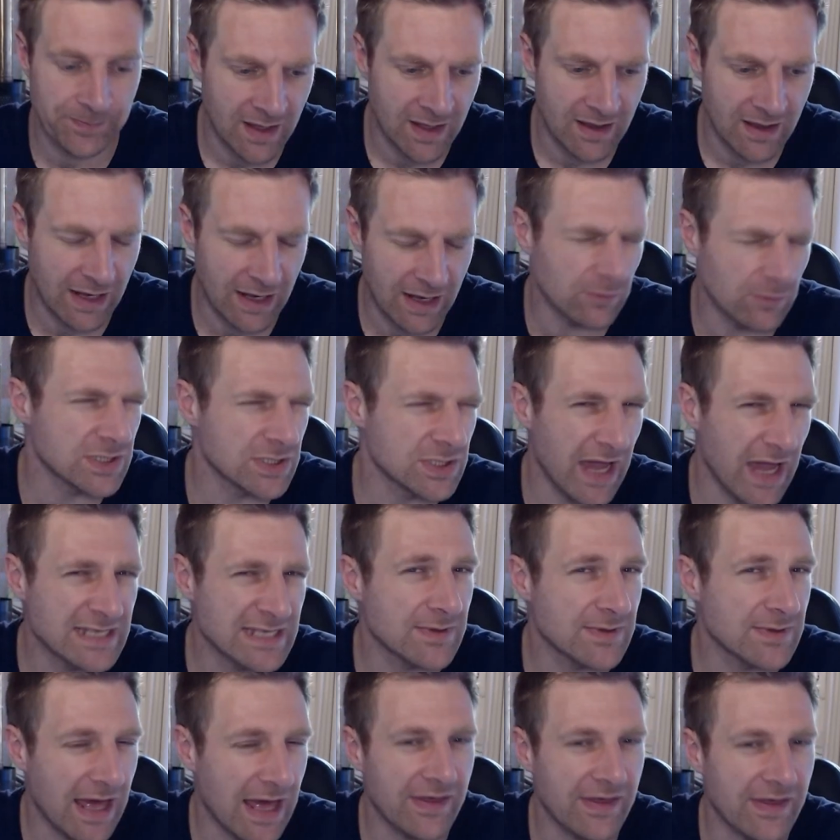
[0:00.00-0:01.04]
And also, as with
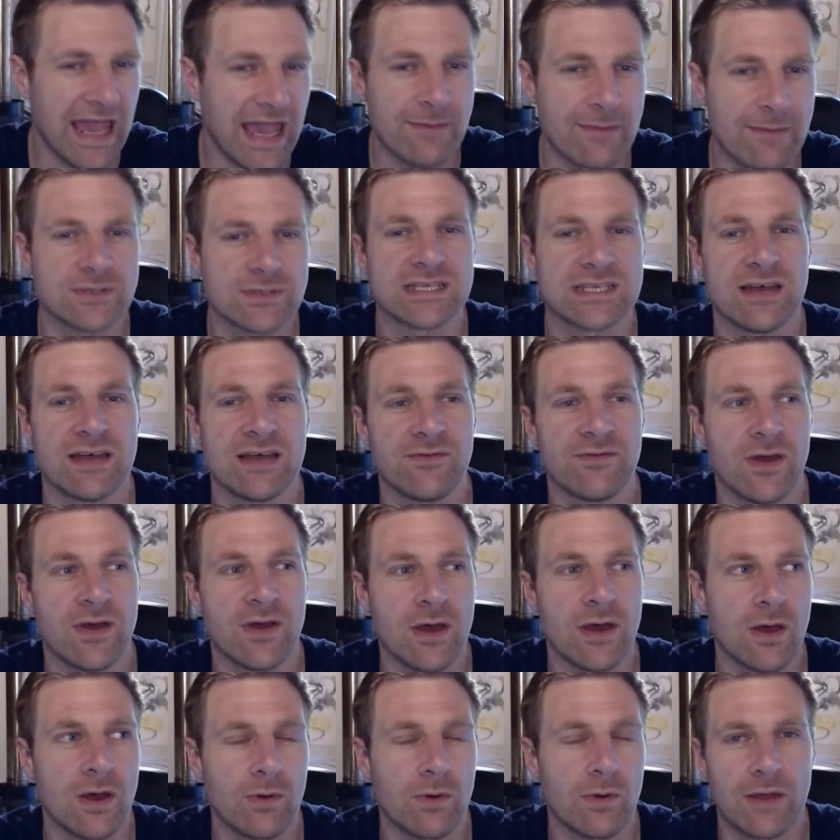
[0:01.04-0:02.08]
other camel stuff,
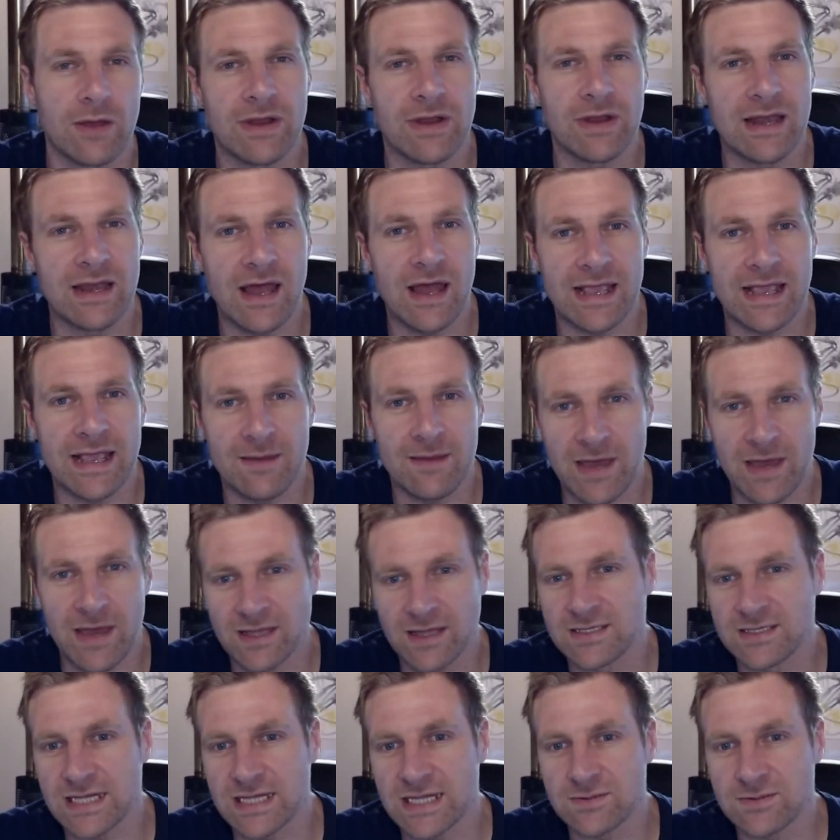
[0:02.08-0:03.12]
what I really like about
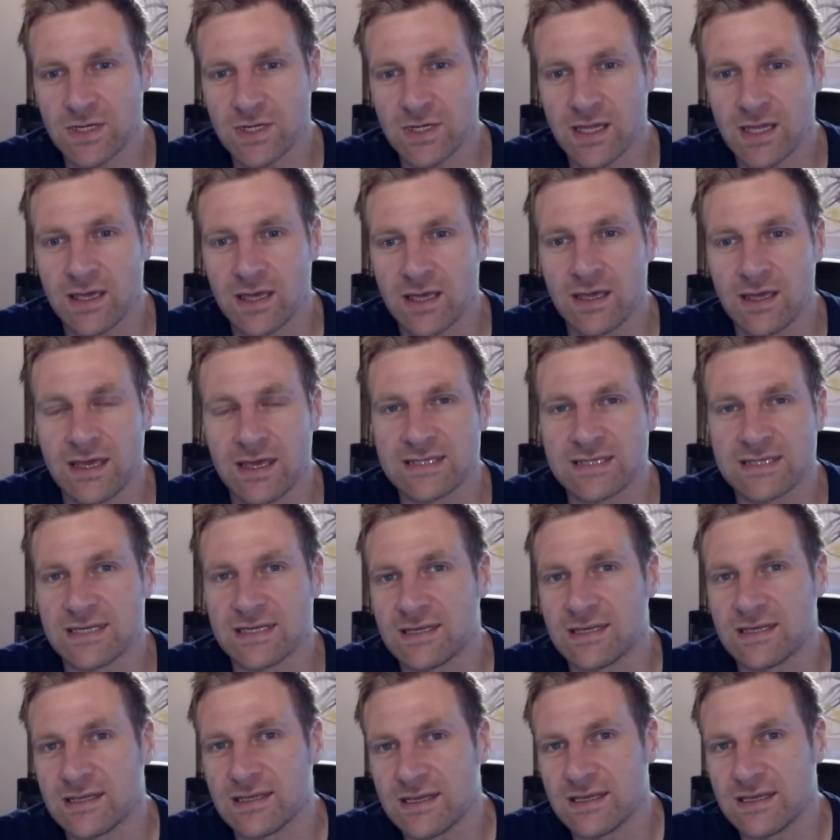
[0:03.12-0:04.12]
Jay's work is that